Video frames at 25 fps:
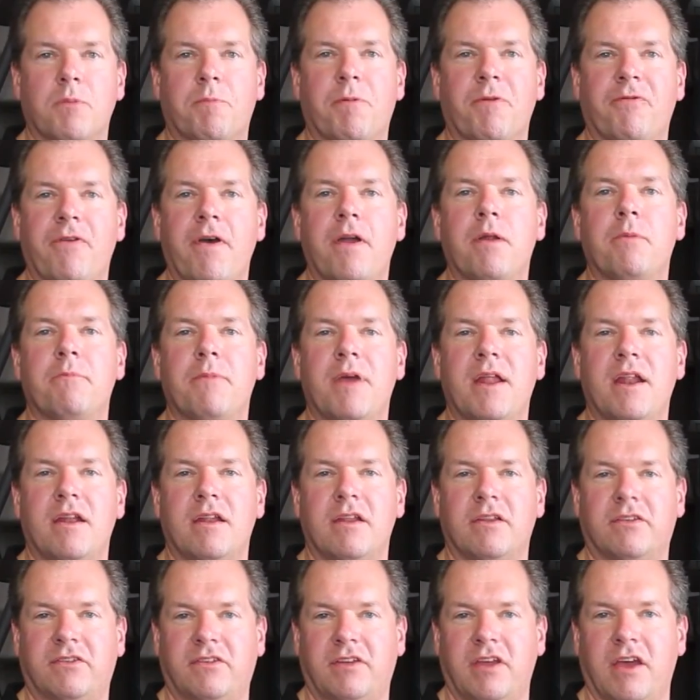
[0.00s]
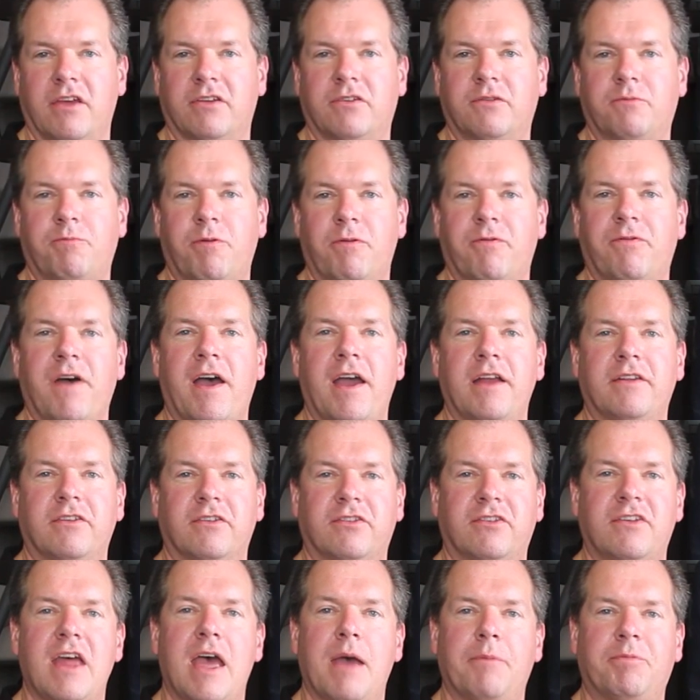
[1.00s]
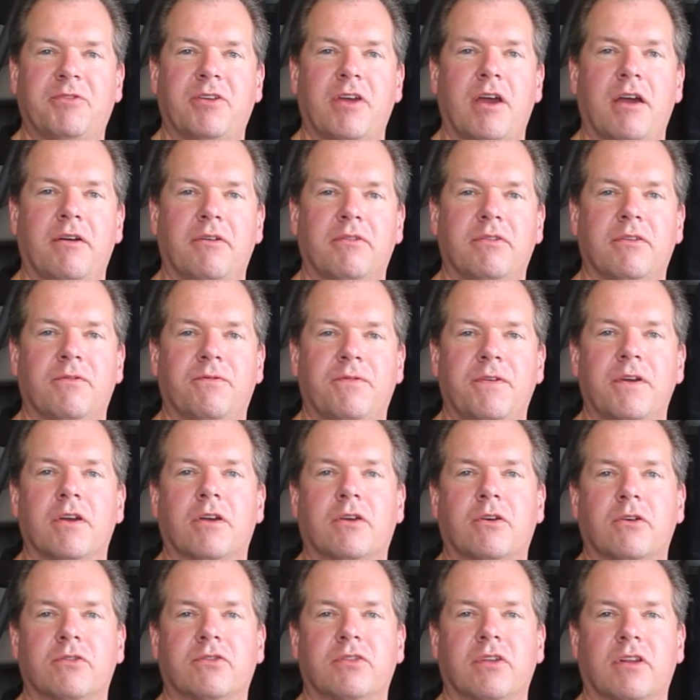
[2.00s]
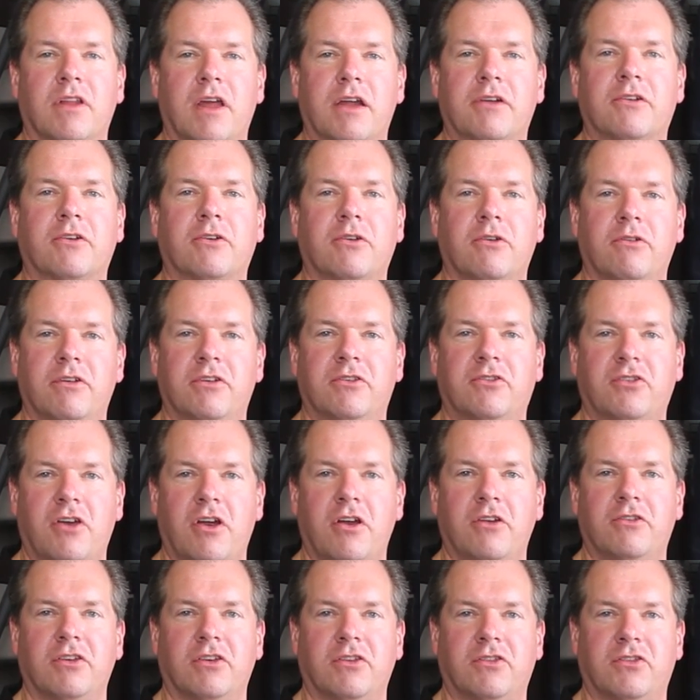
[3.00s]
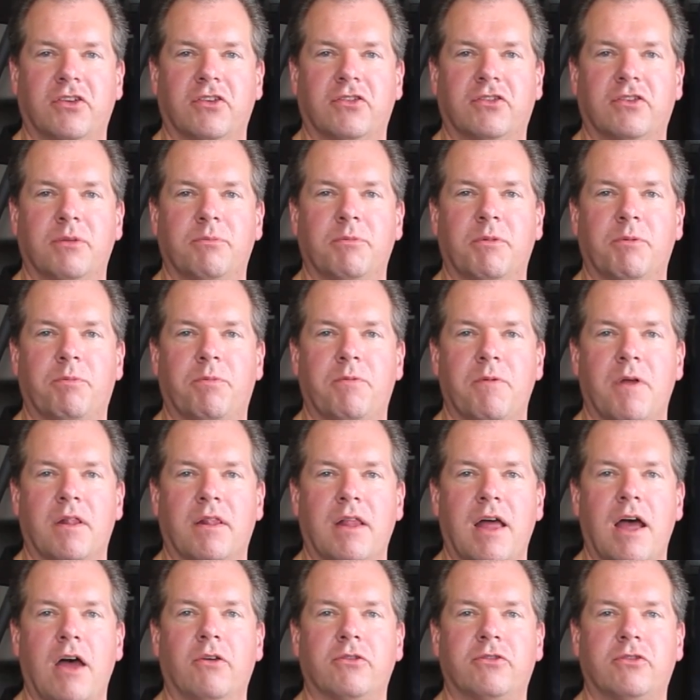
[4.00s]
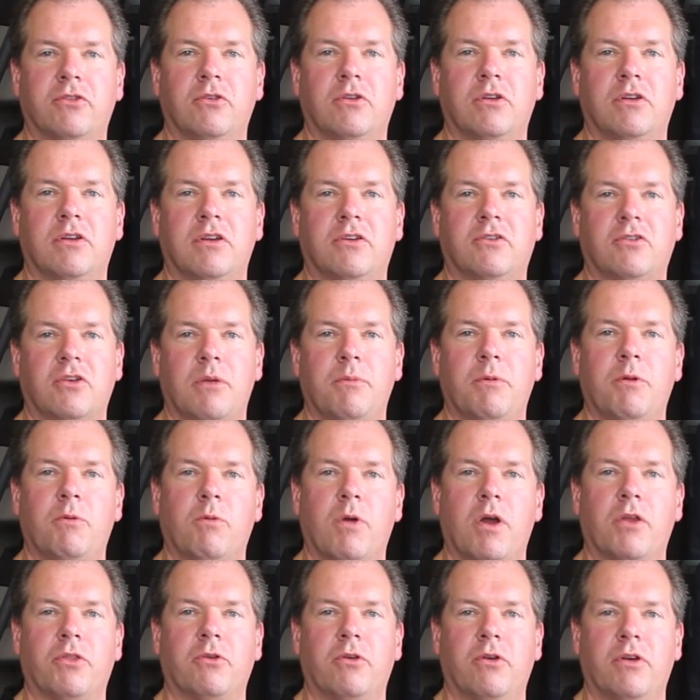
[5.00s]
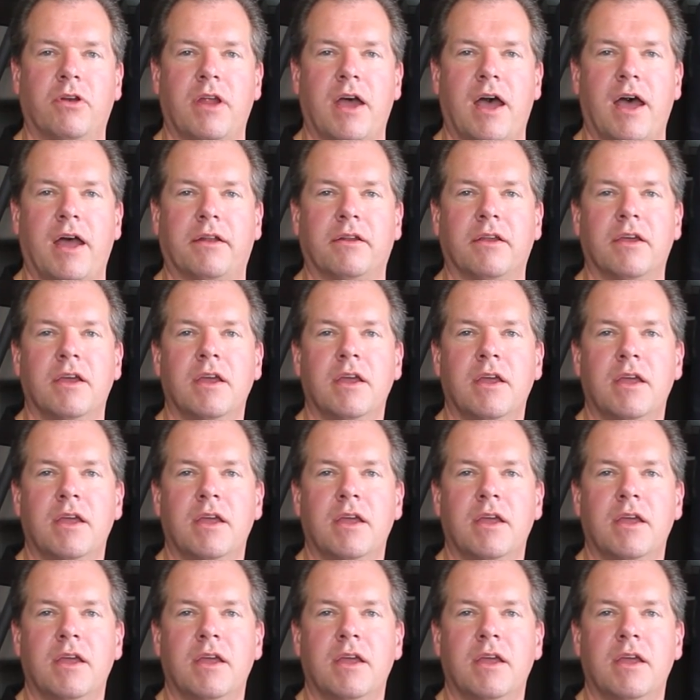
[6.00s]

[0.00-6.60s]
preventive maintenance test provides a snapshot of the vehicle's electrical and charging system and allows you to determine whether or not